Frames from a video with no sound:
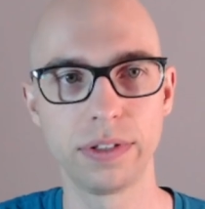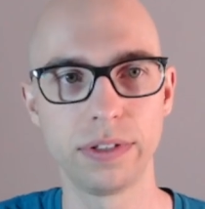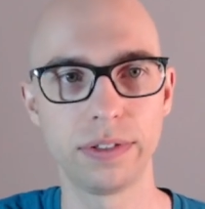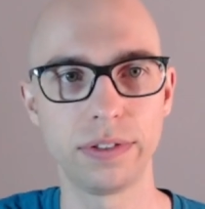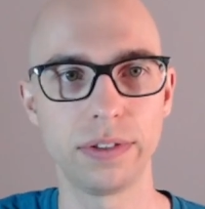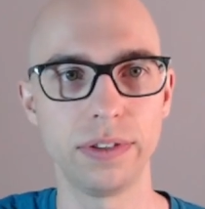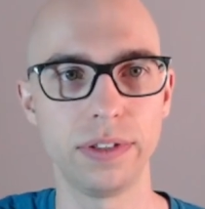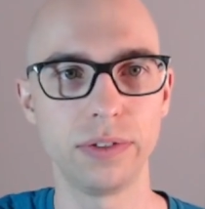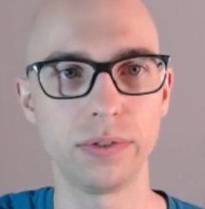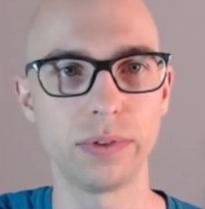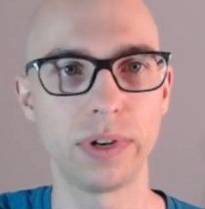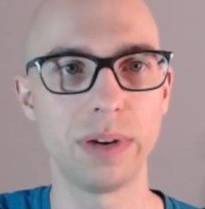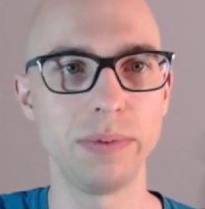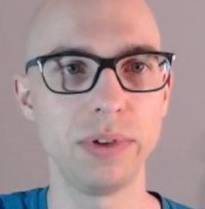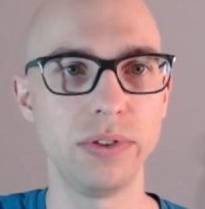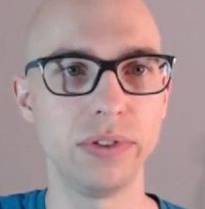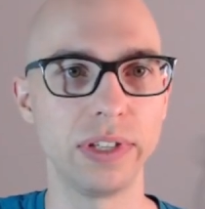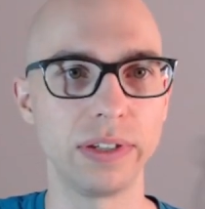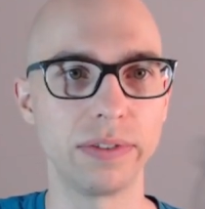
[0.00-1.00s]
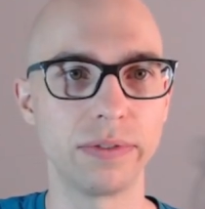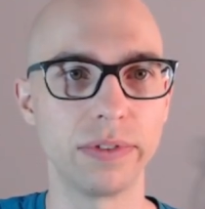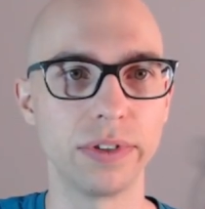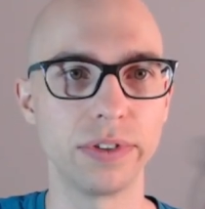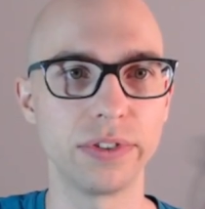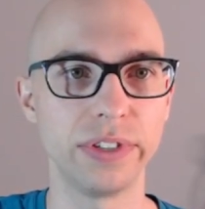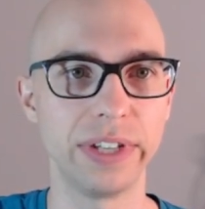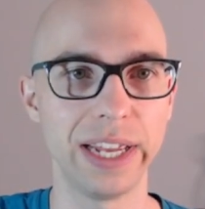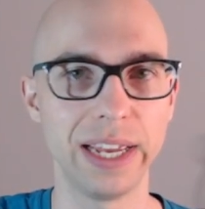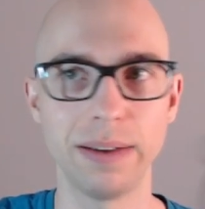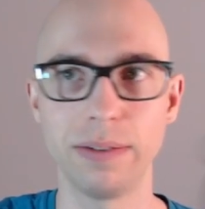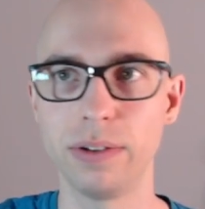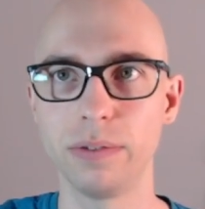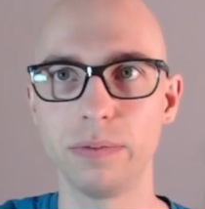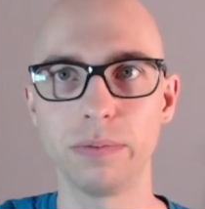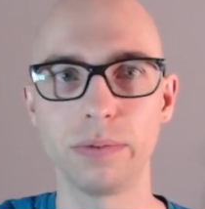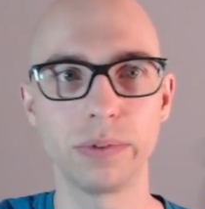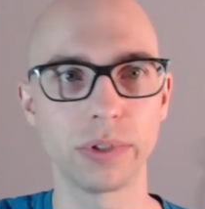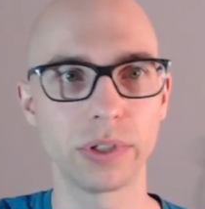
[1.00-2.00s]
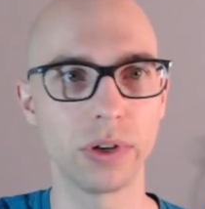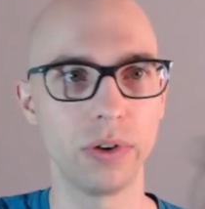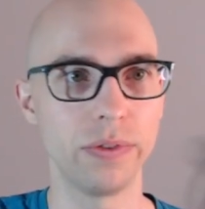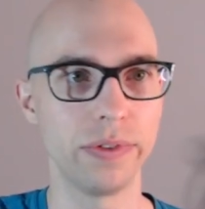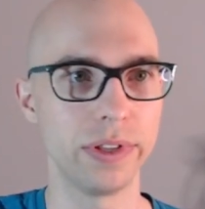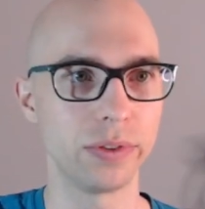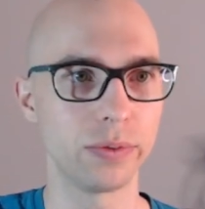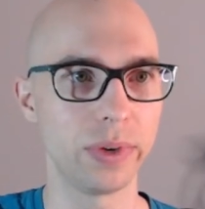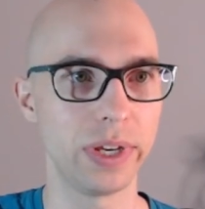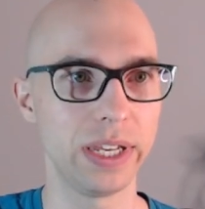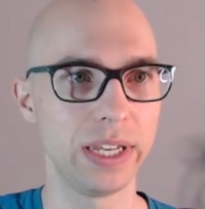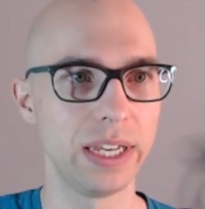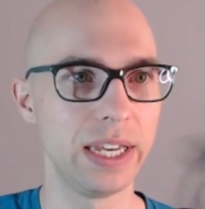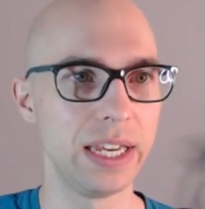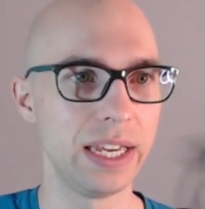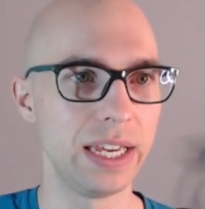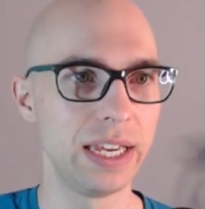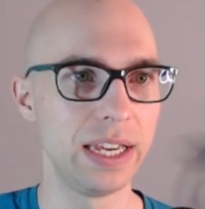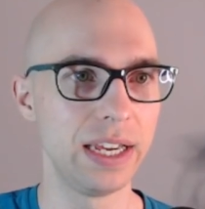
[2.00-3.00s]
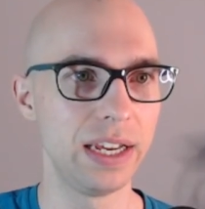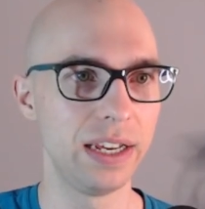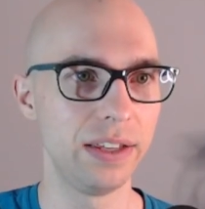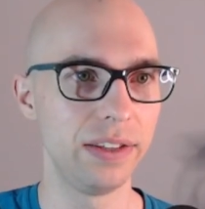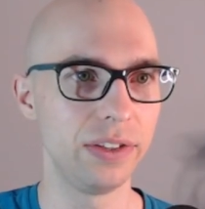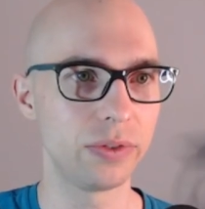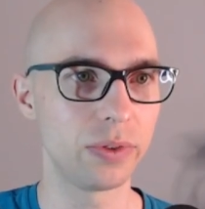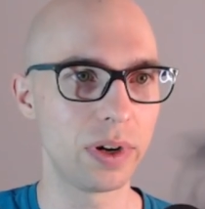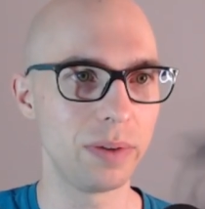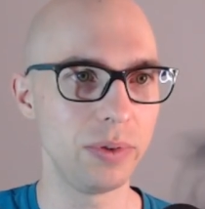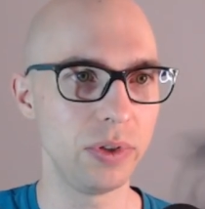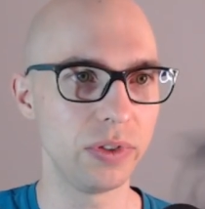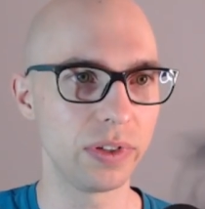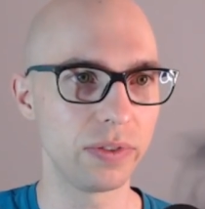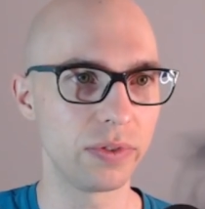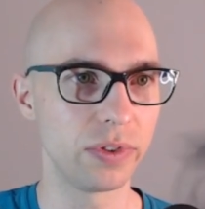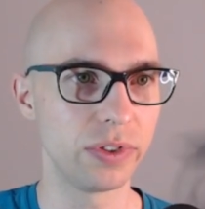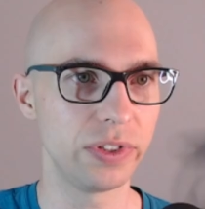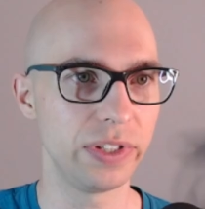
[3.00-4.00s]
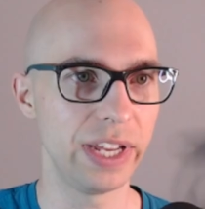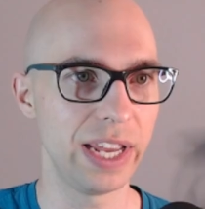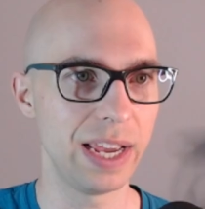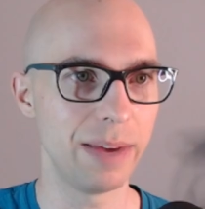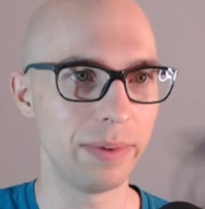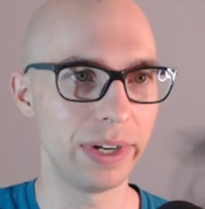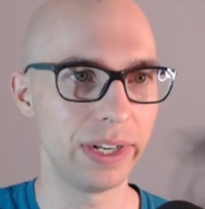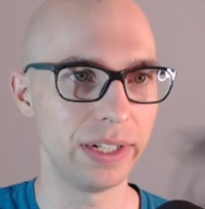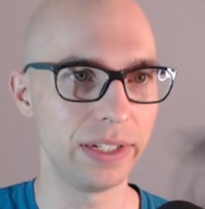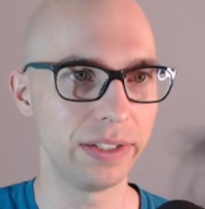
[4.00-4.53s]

So this is what I'm using for stamina. Go this way. This is what I'm using for stamina.